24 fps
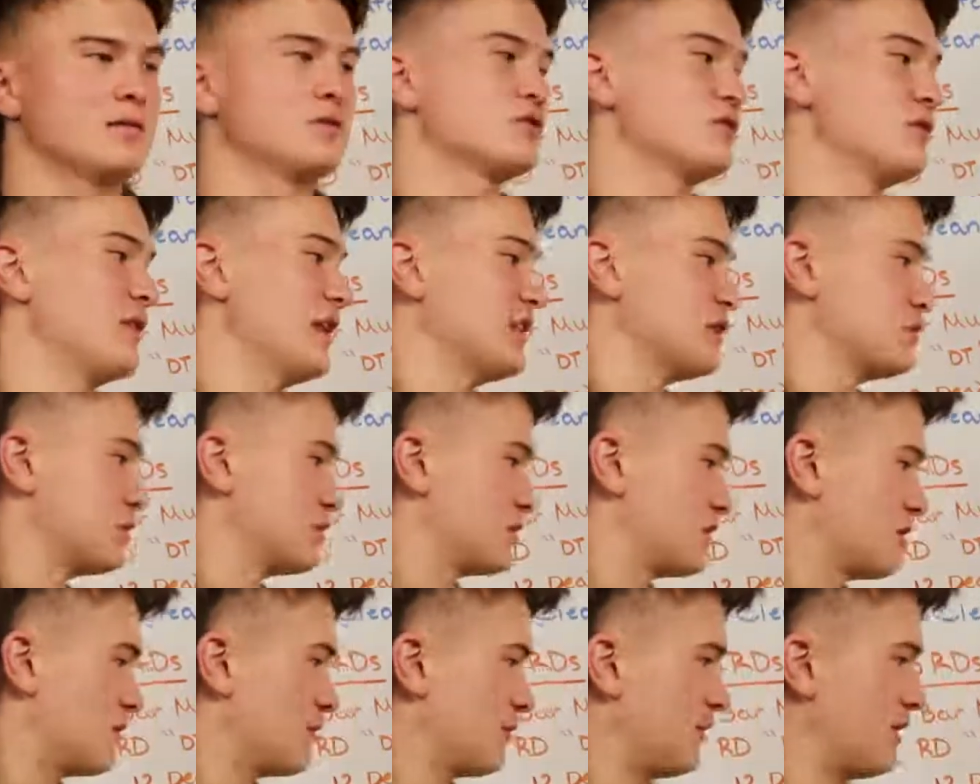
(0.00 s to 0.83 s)
So that's
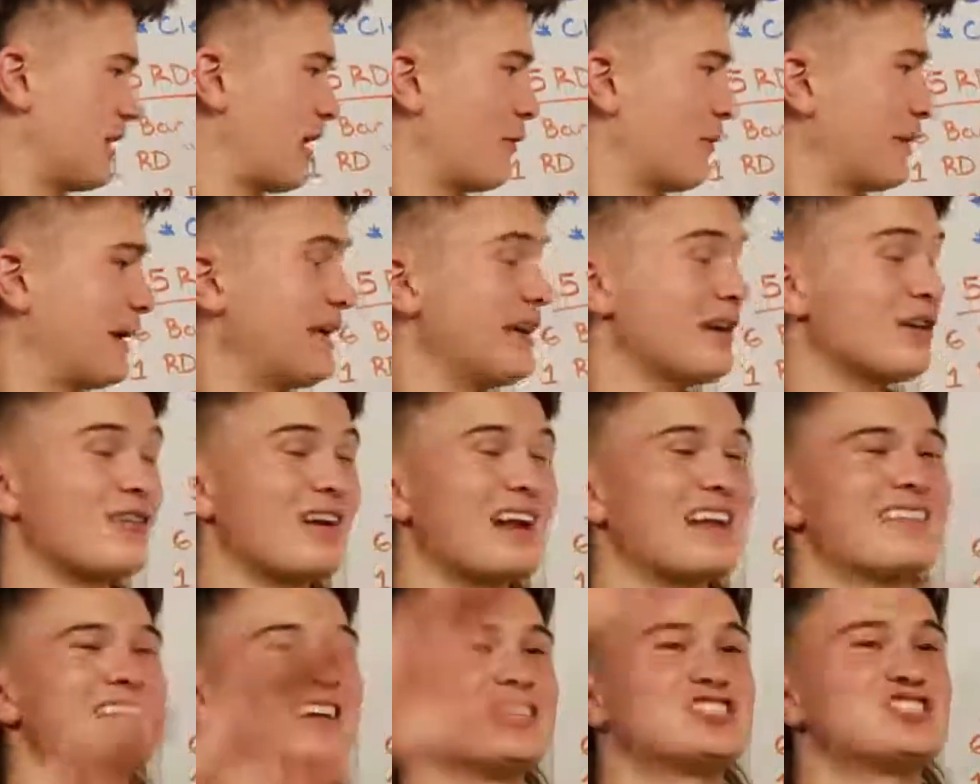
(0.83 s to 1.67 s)
what's going to allow me here.
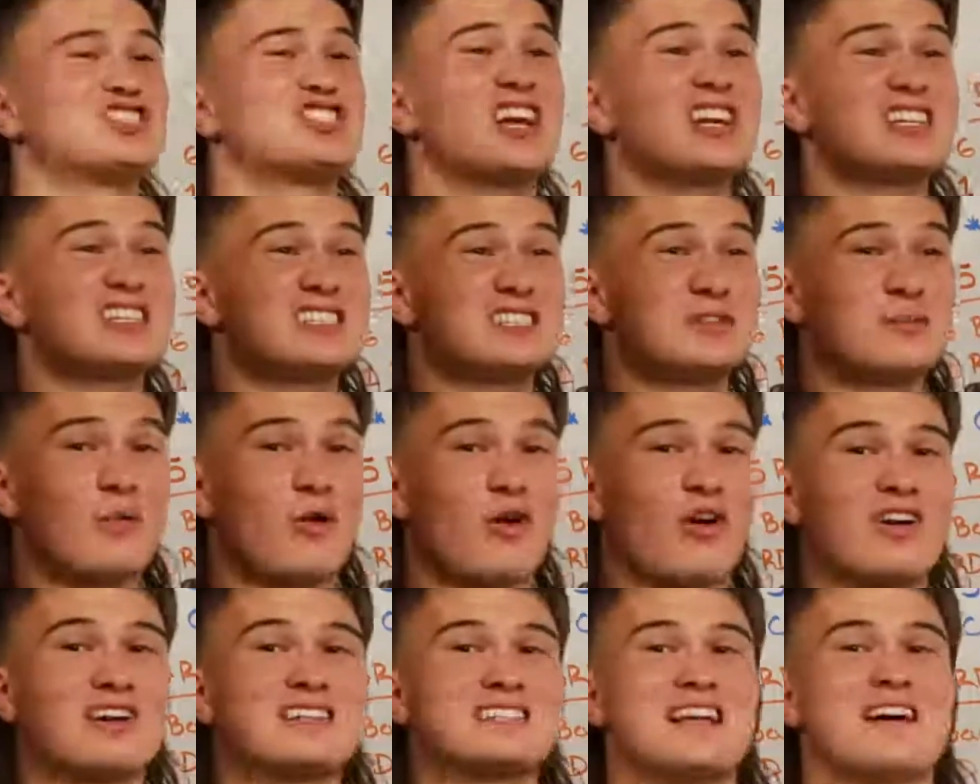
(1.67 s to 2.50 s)
And that chest to
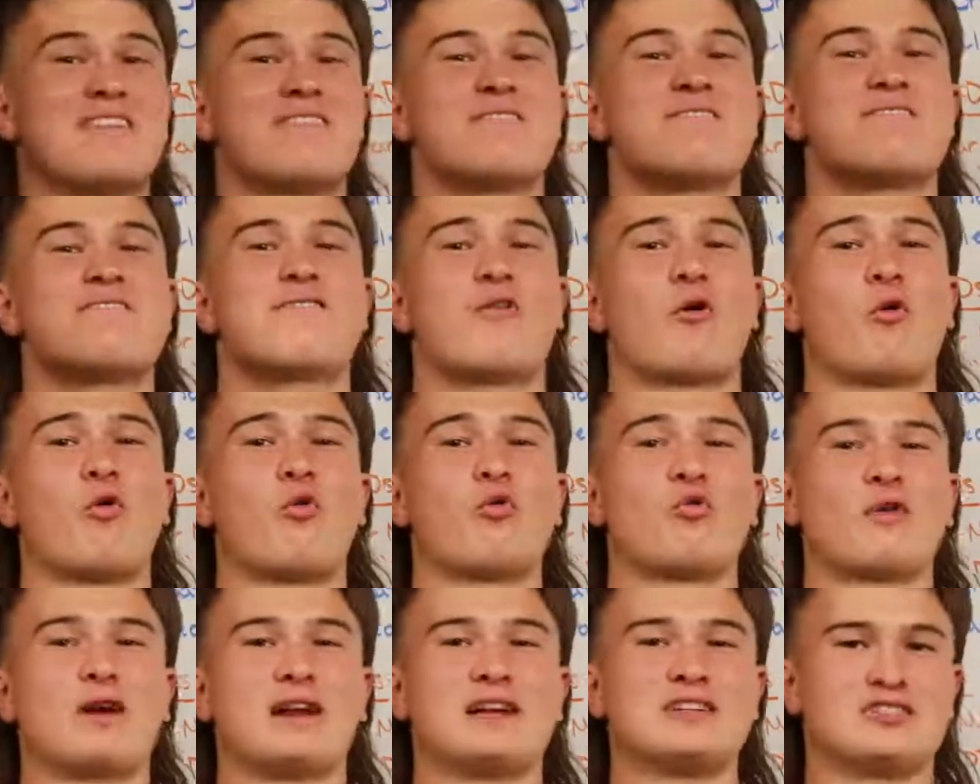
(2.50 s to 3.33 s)
bar is that
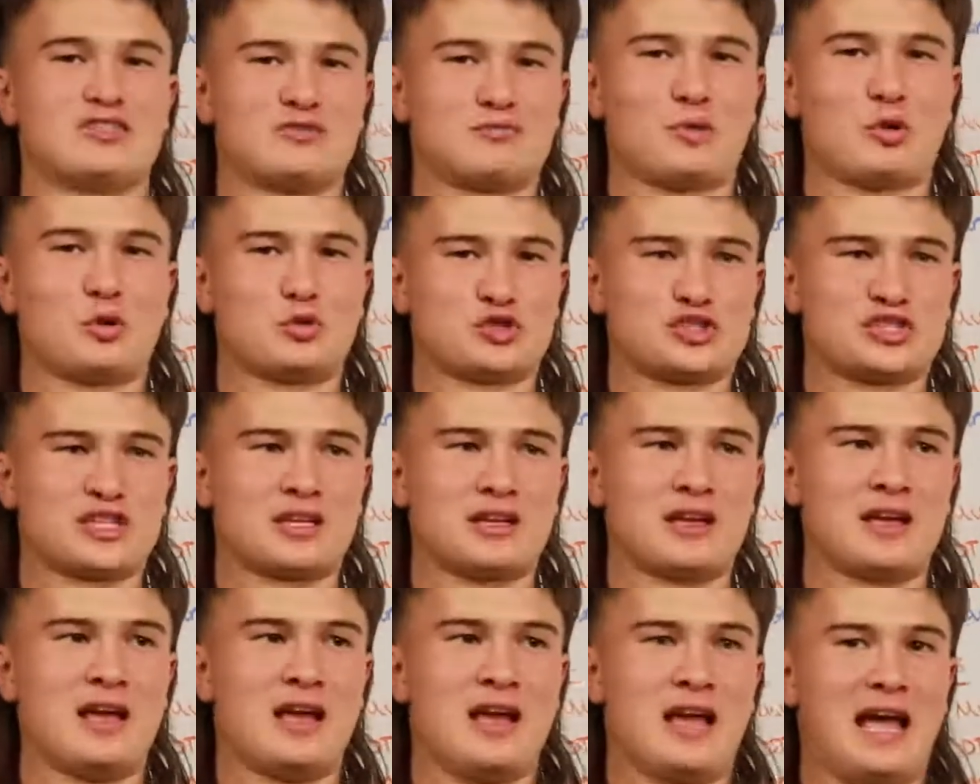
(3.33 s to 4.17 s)
full range of
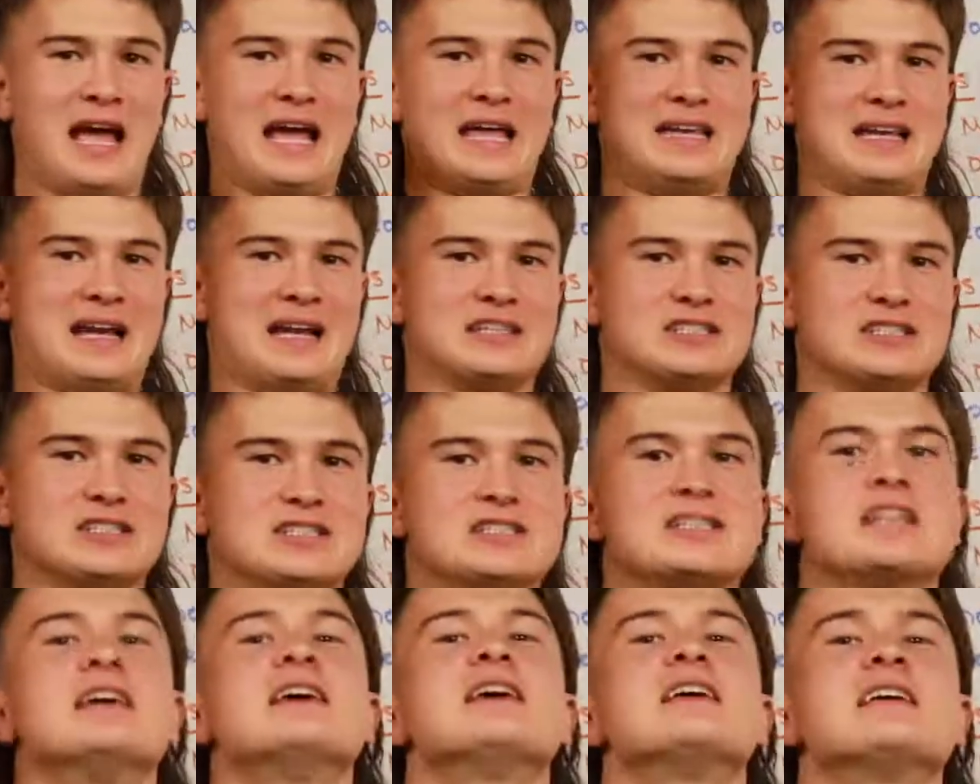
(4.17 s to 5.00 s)
motion and not
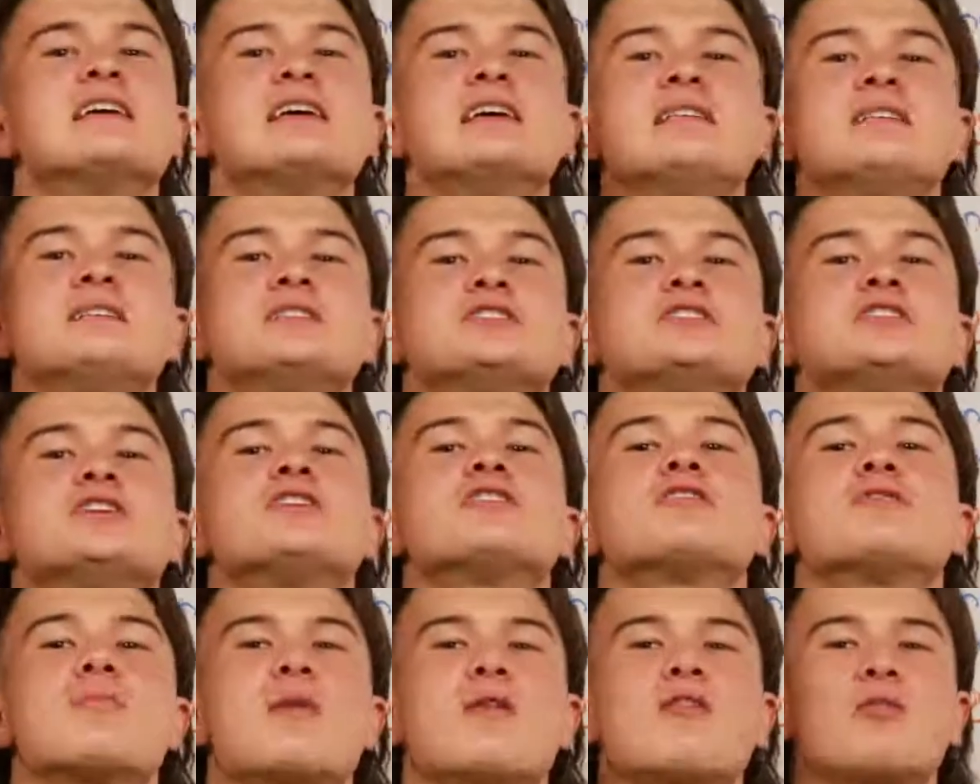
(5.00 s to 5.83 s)
just getting the
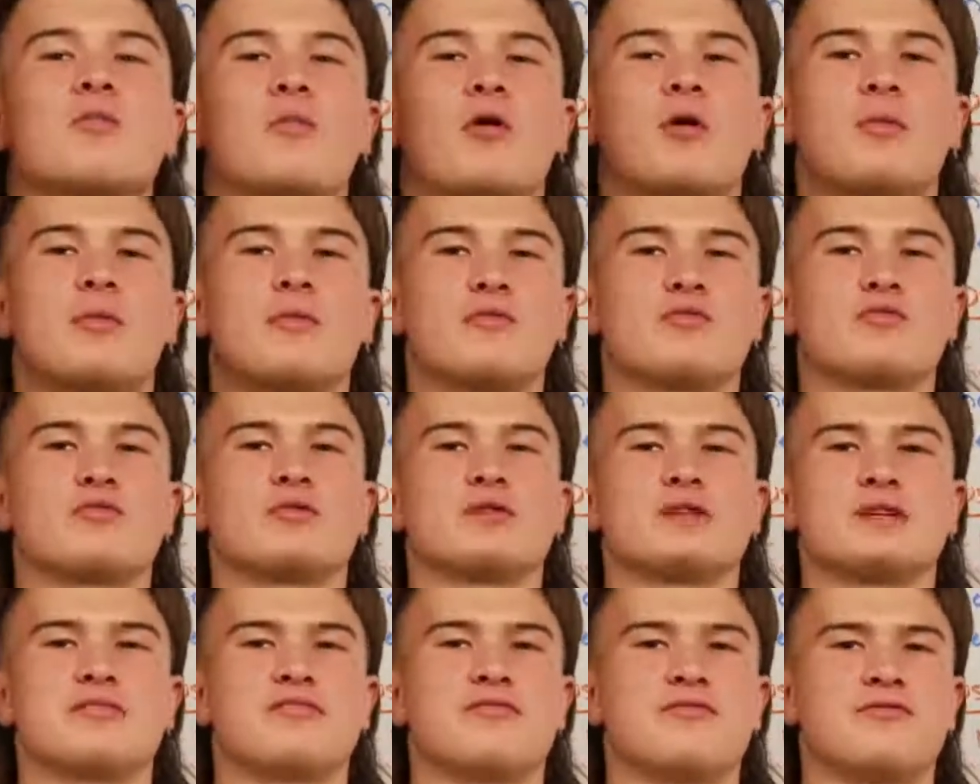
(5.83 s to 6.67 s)
chin above the bar, but
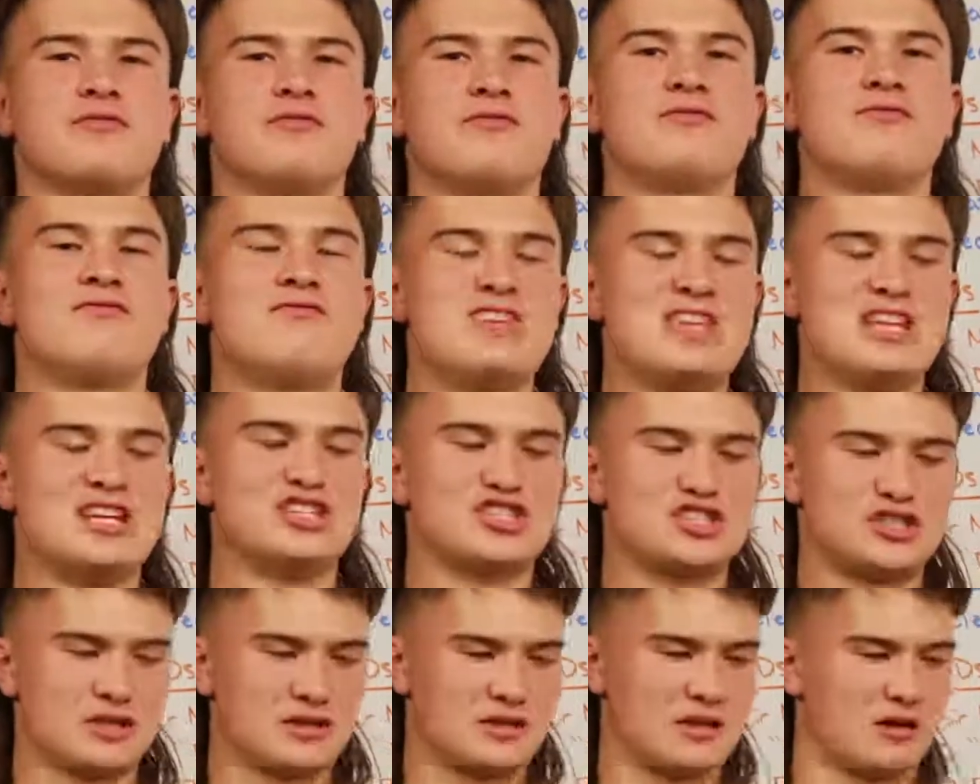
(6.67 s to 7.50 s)
really
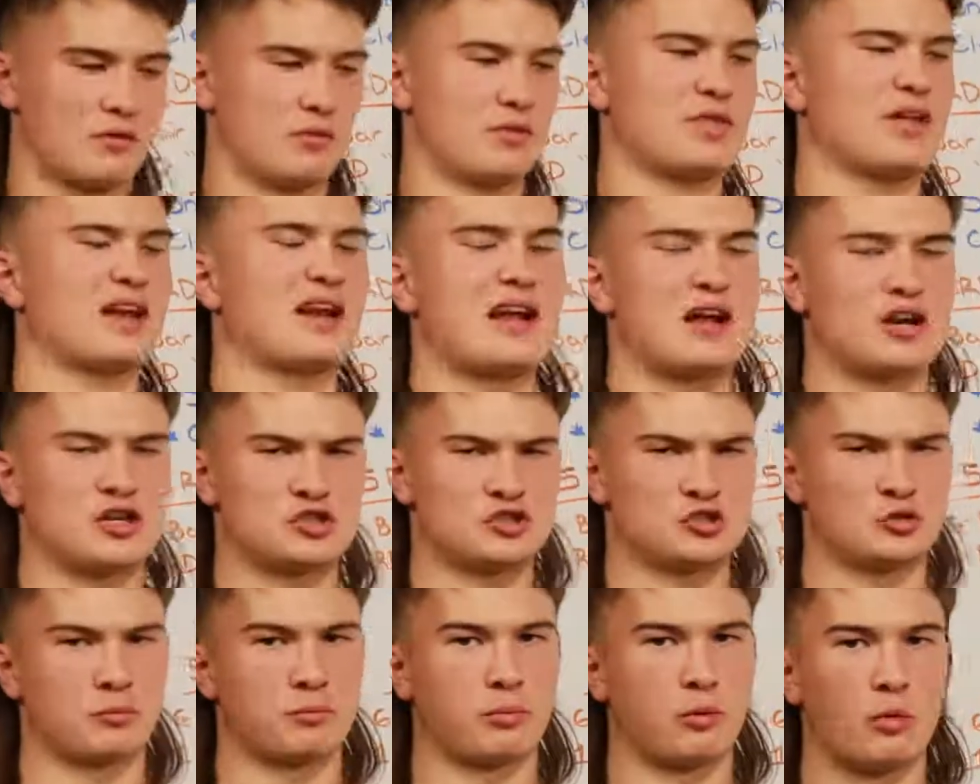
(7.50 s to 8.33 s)
finishing there with that
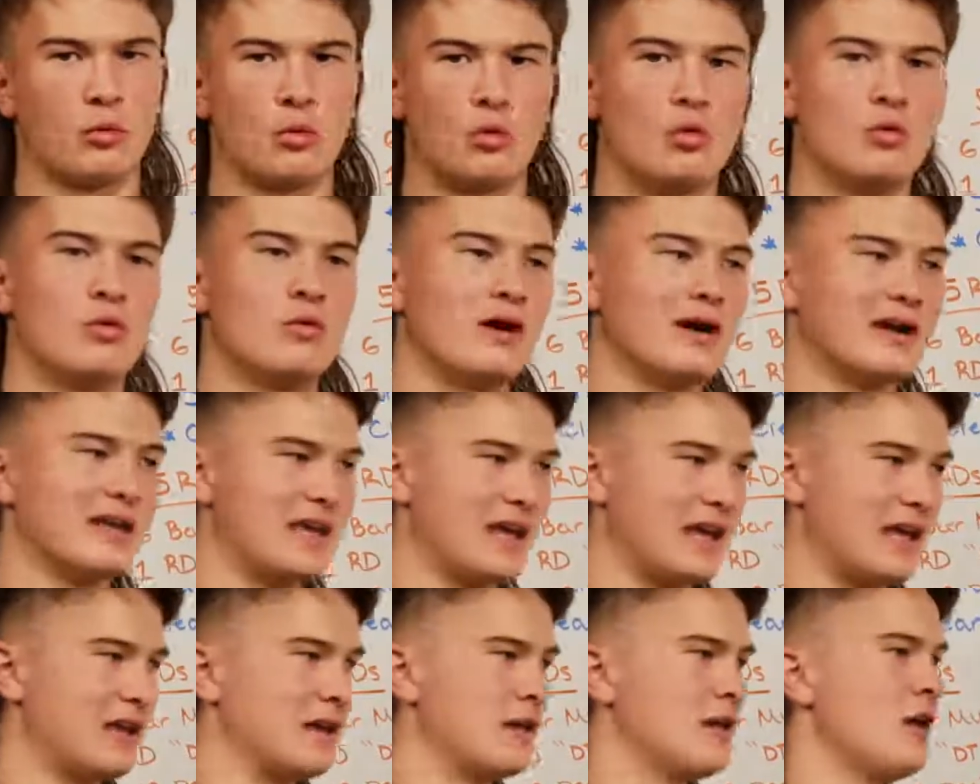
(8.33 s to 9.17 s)
extra pull.
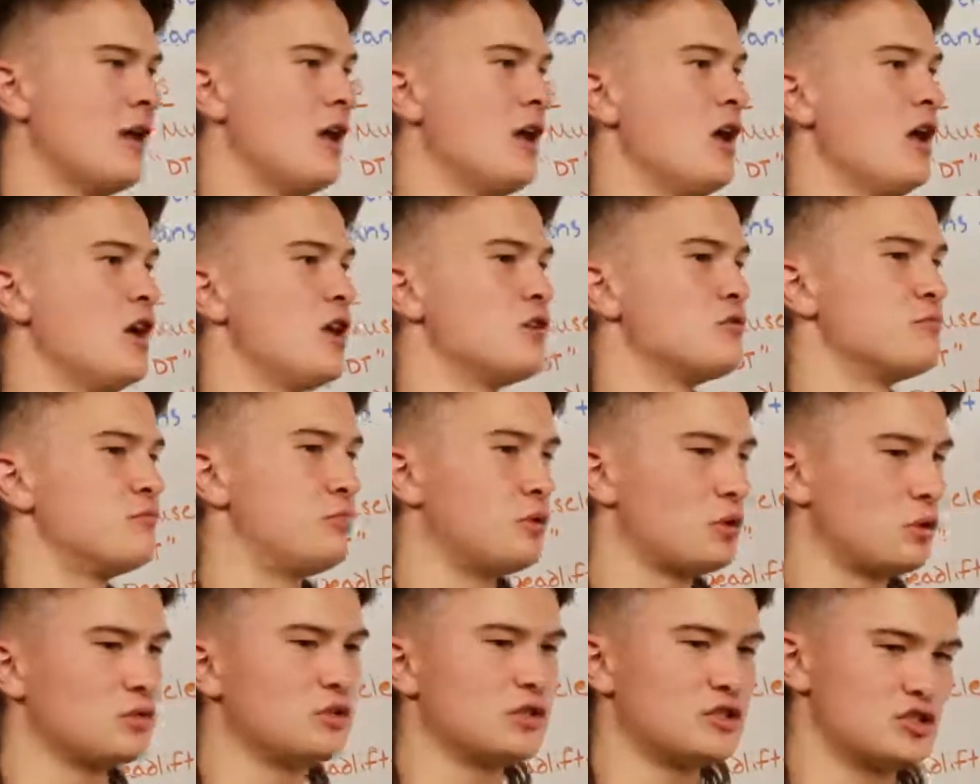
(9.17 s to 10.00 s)
Again,
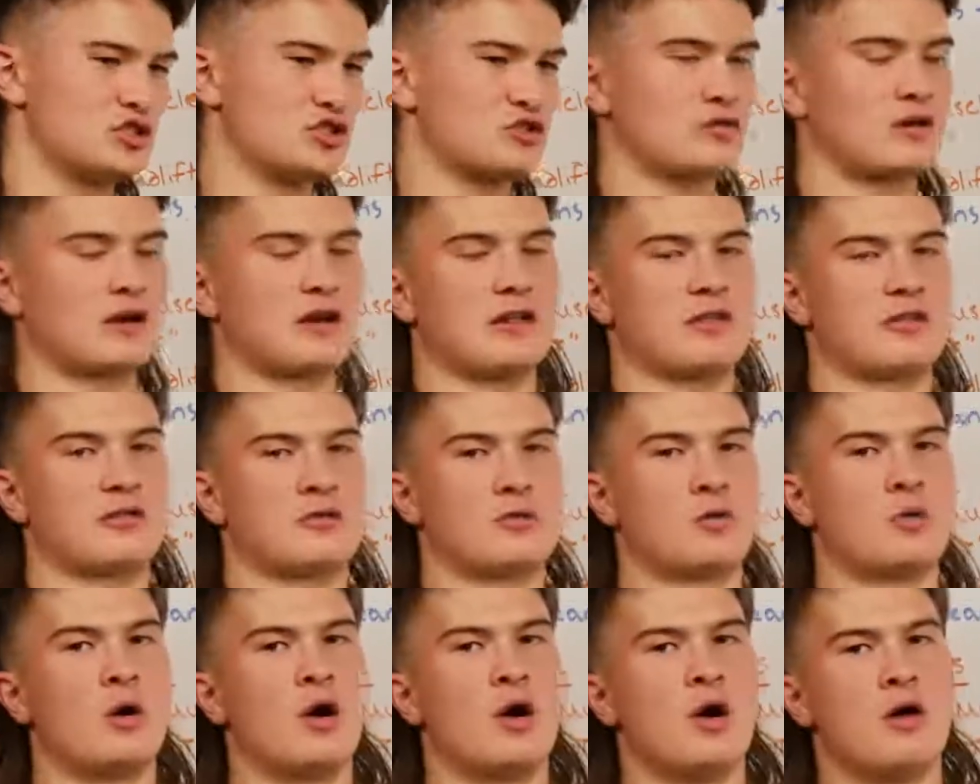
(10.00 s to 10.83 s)
building strength
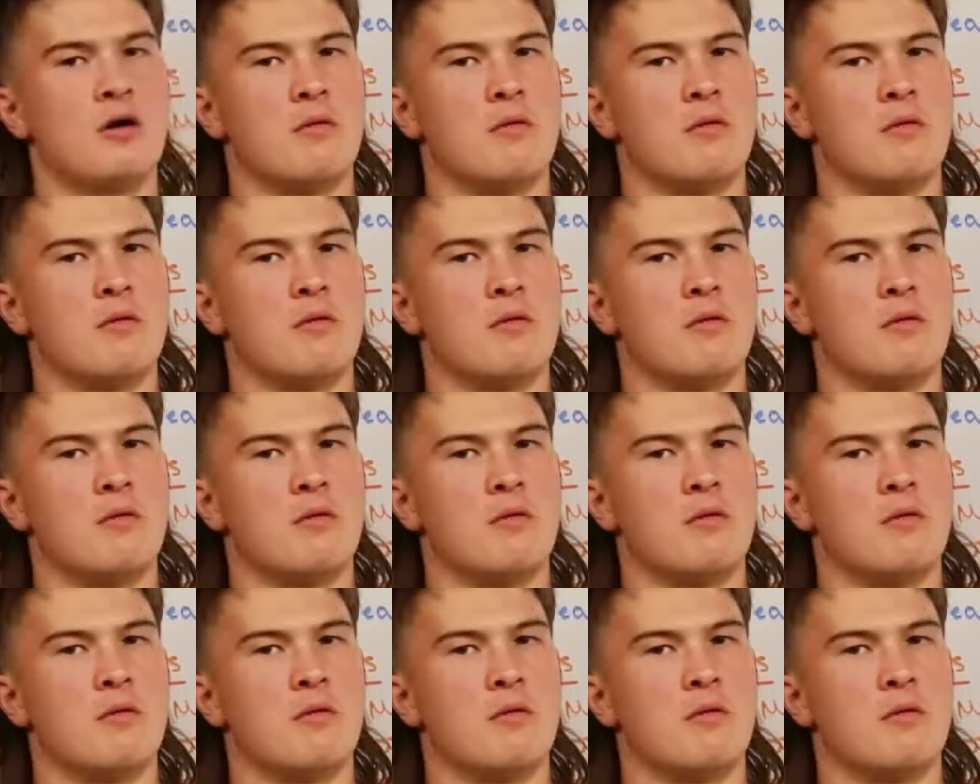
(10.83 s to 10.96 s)
through